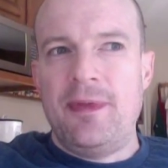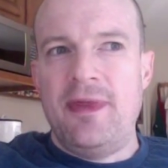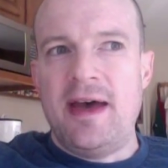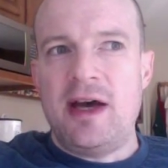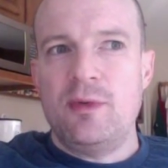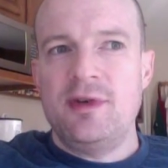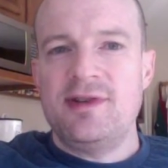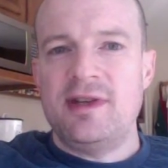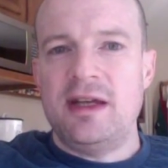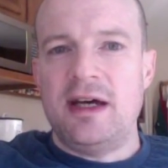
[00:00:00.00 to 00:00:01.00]
That
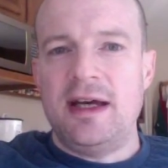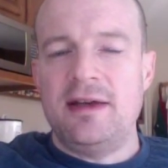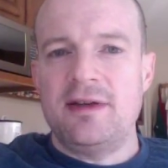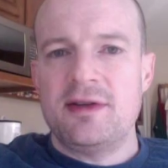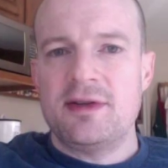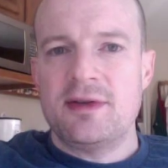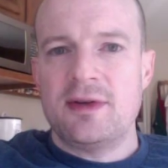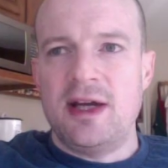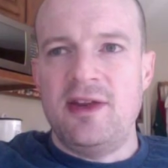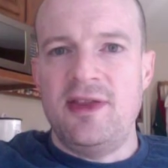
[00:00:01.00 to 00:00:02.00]
was not
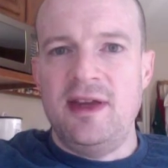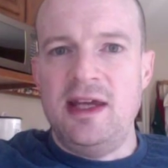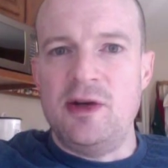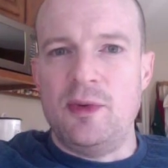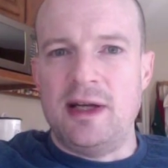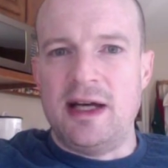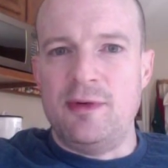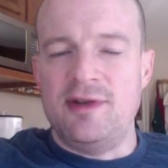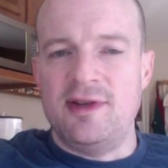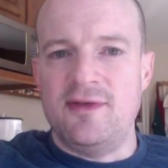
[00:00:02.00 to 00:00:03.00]
a thing when I
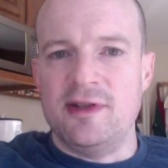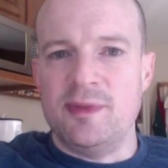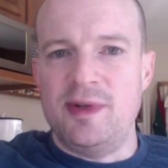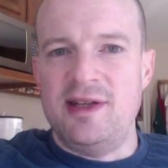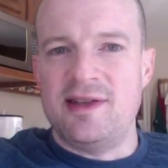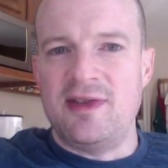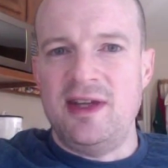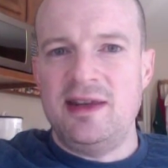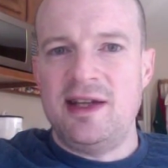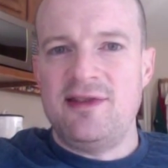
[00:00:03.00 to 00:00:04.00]
was in the Philippines. I
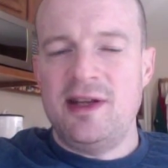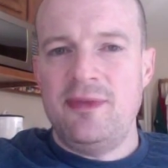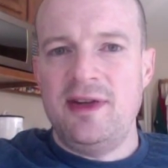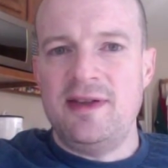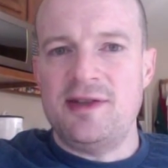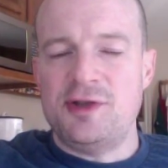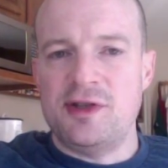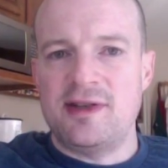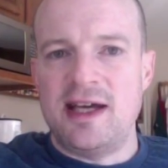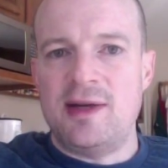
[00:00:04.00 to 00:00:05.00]
think that's something that's
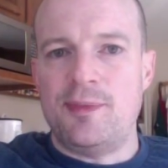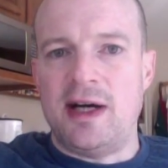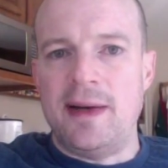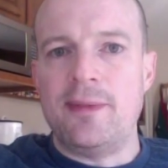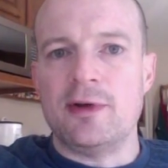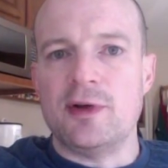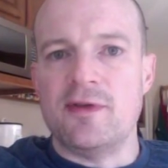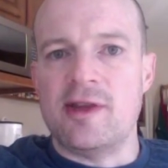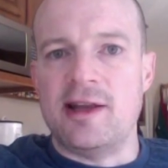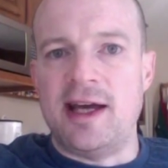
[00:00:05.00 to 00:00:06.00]
just gotten popular
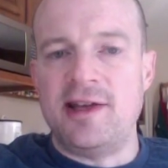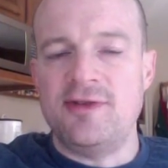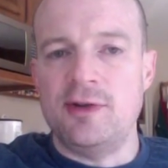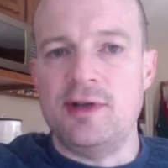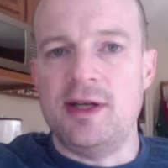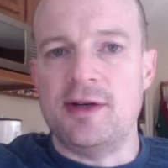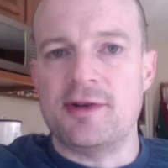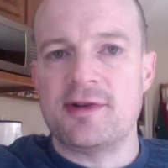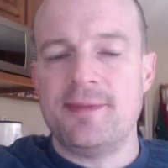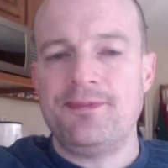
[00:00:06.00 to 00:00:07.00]
over the last few
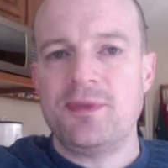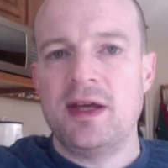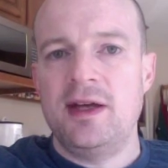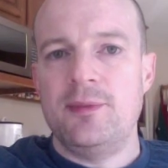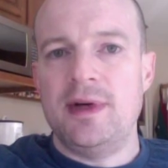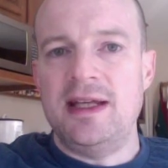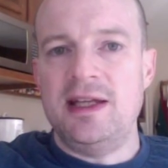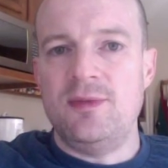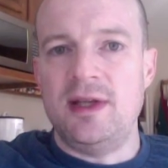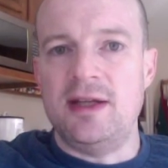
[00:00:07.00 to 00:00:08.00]
years. But
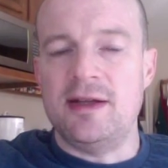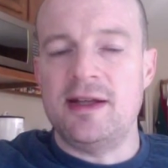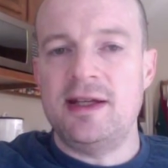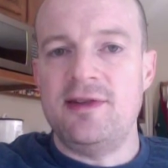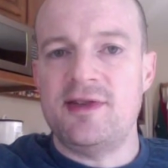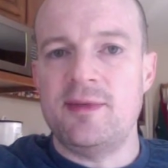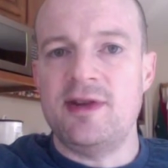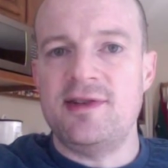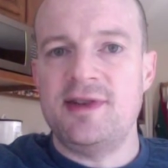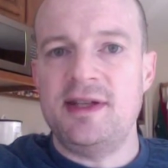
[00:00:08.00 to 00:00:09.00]
in Manila and some of
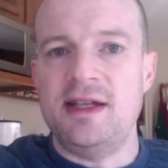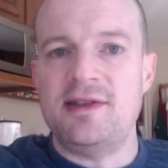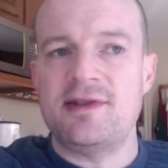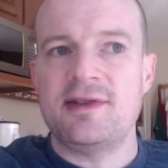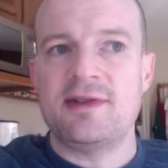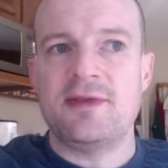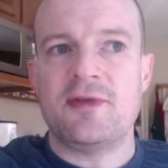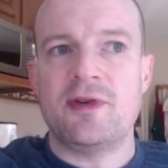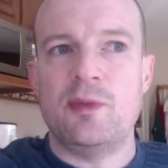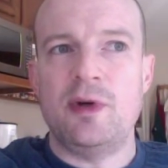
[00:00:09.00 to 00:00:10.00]
the cities,
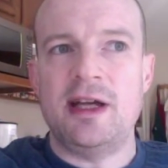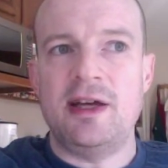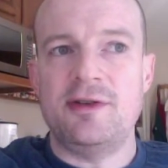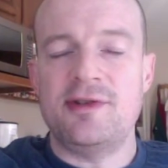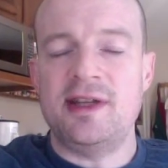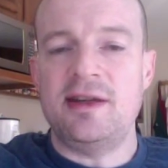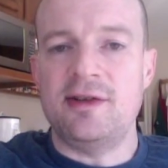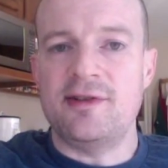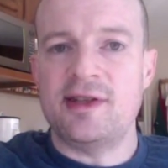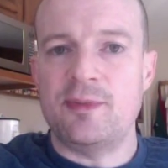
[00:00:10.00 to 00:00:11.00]
from what I understand,
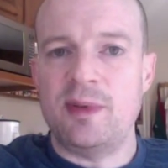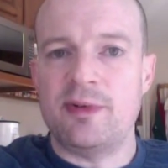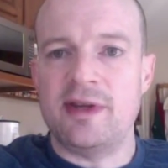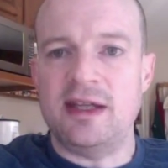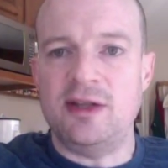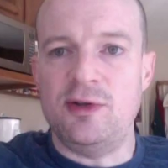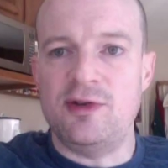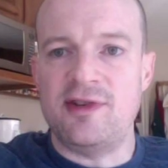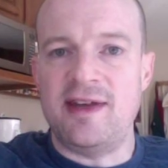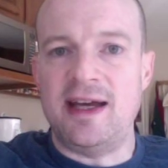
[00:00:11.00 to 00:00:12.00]
there are some people that
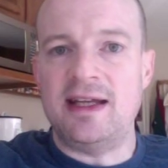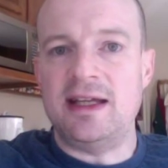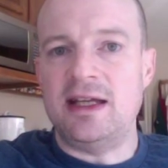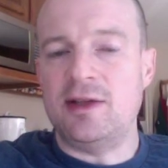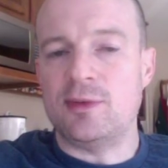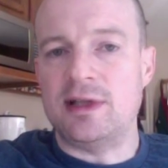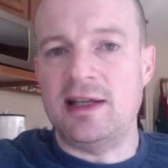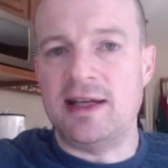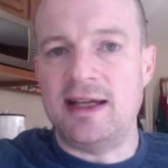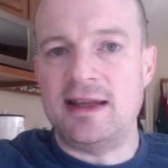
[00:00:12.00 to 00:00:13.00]
use that and really
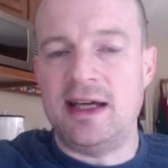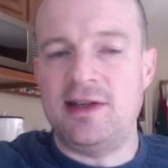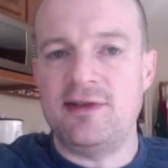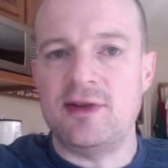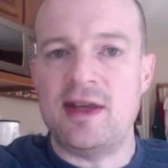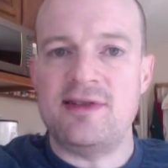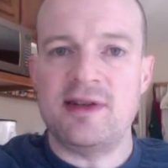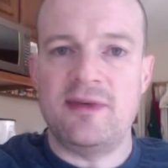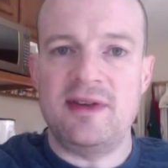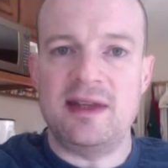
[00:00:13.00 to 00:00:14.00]
like that. So that's
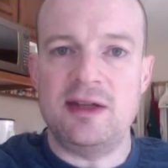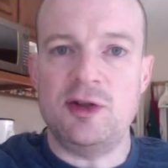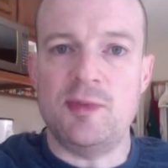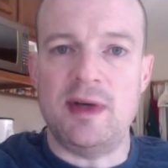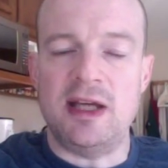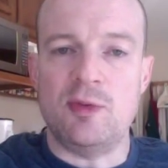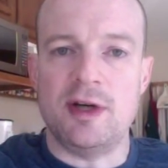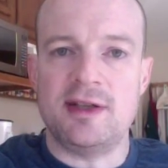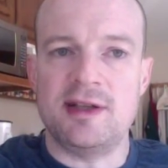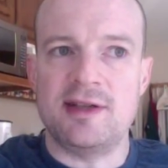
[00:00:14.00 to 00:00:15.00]
something that you may
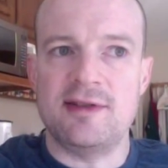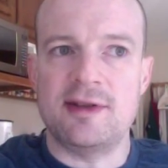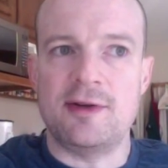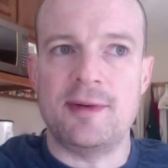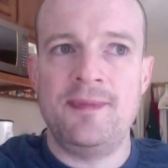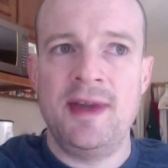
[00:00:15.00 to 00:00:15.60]
want to consider.